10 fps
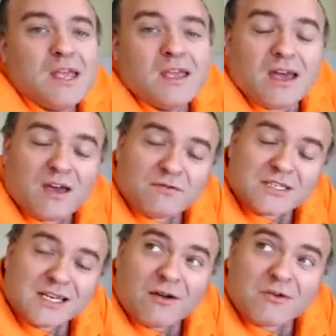
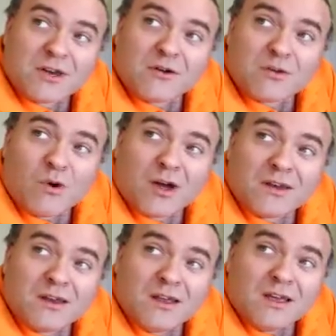FT
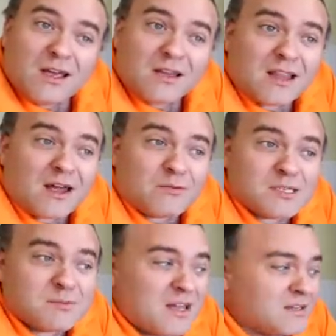991 in that
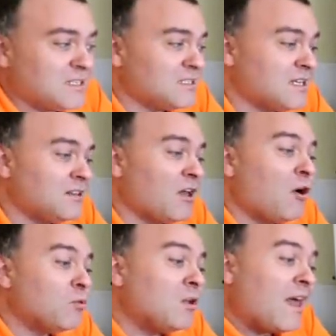respect. Indeed, the
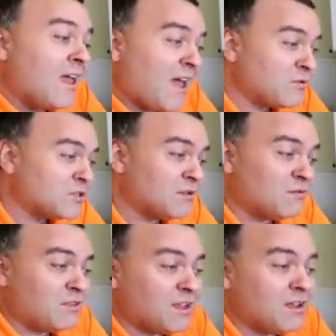whole layout
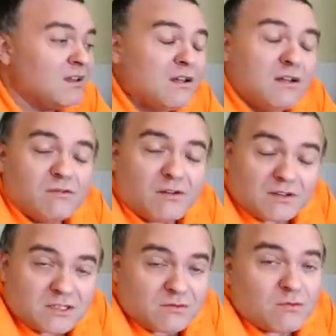of the
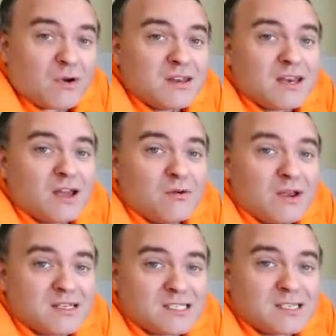front of the radio
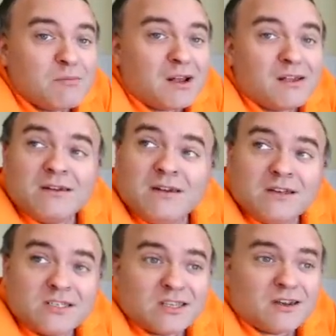is similar
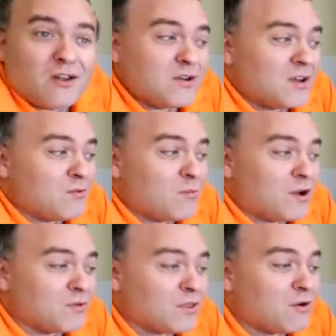to the
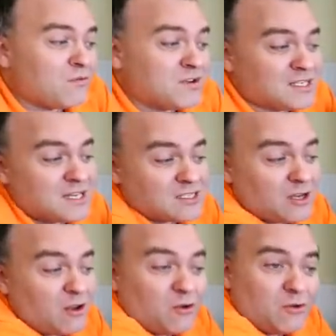991, although obviously it's a
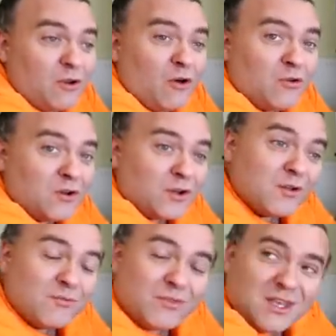lot
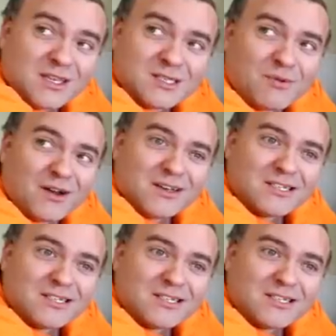longer this way.